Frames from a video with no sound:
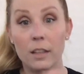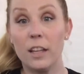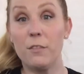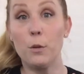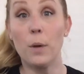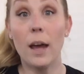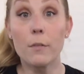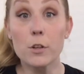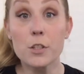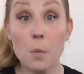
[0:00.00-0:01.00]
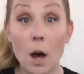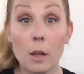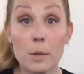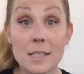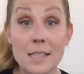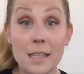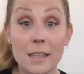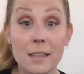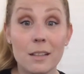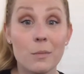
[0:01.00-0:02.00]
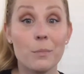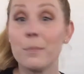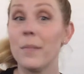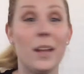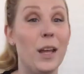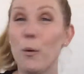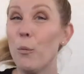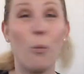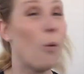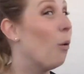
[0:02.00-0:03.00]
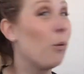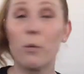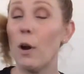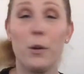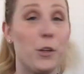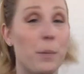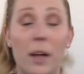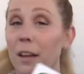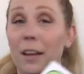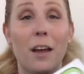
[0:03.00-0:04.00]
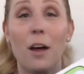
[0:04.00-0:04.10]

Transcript: If you ever swallow a seed, it won't grow in your belly.